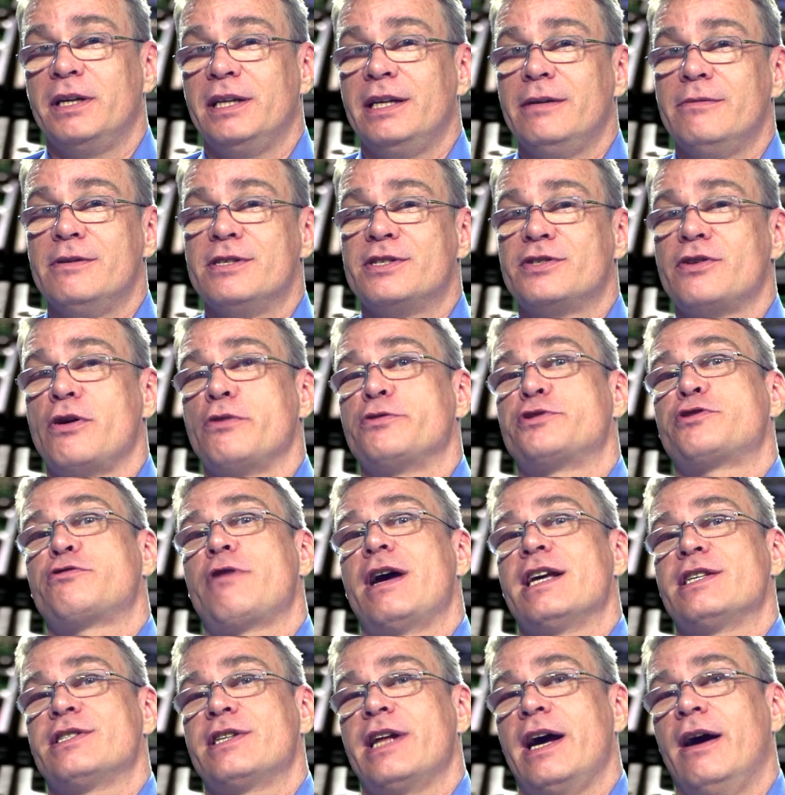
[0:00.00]
but he was so
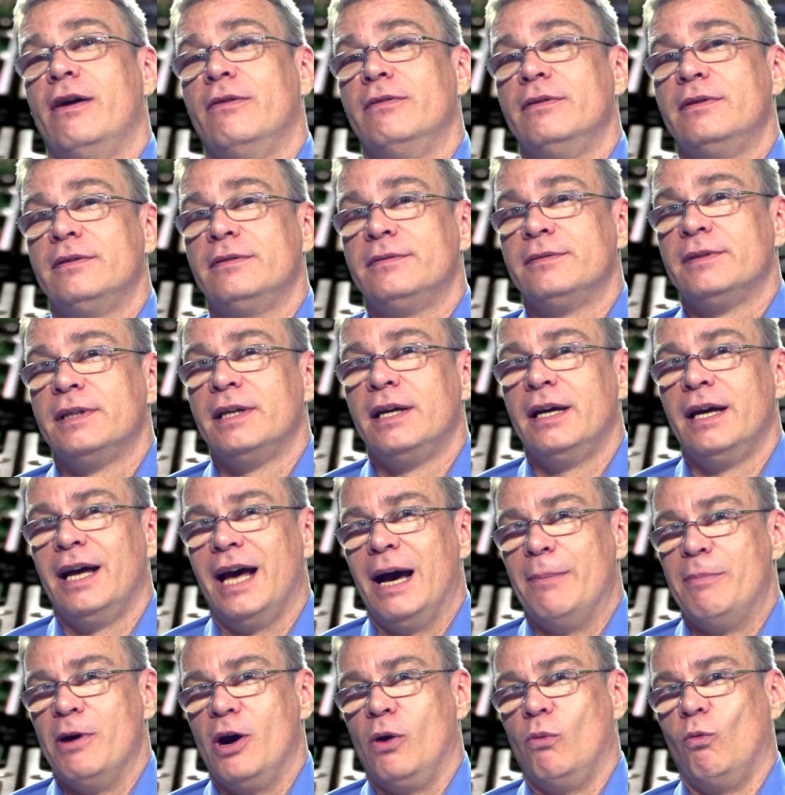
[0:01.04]
stressed out
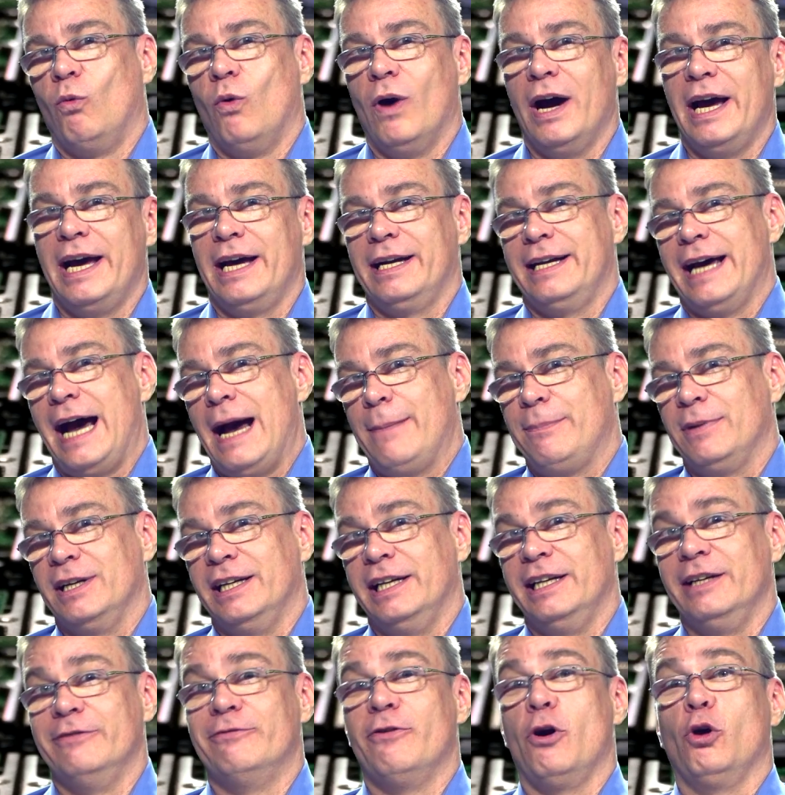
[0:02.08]
about what had happened,
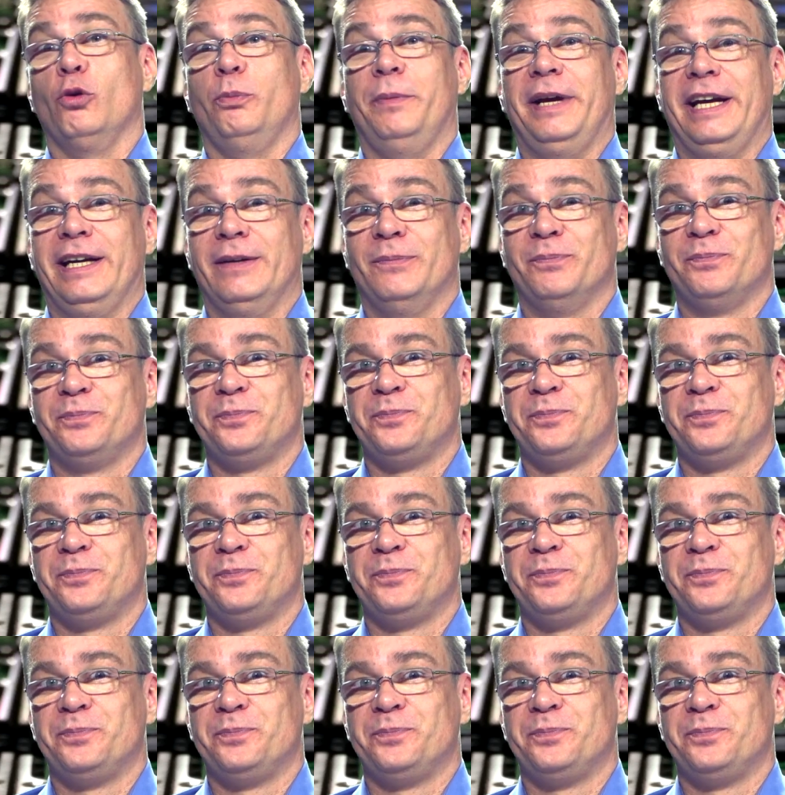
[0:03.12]
he phoned me.